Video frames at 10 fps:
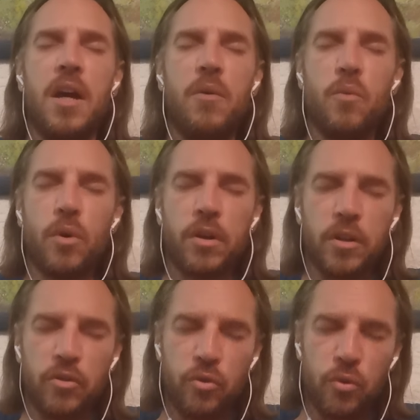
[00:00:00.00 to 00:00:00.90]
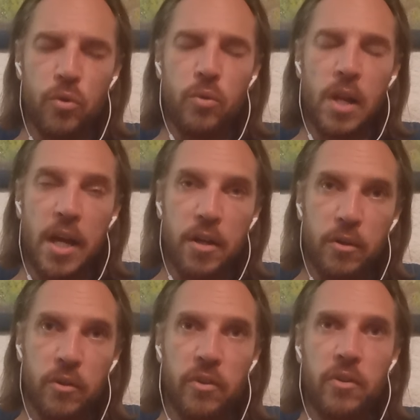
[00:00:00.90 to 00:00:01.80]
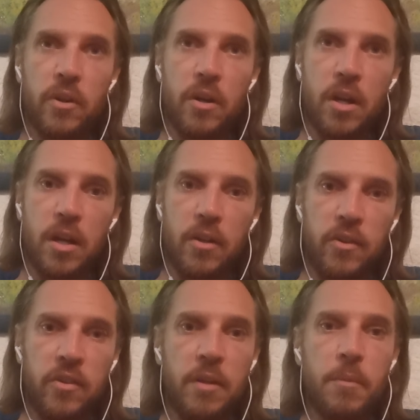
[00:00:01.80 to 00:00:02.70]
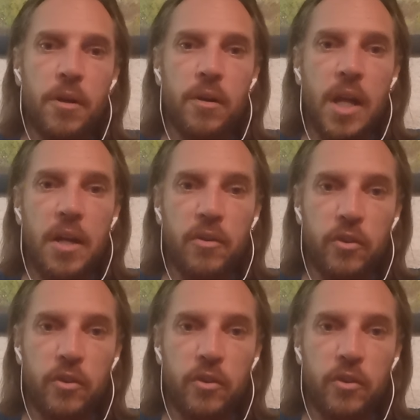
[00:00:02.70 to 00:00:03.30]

working through layers, similar layers.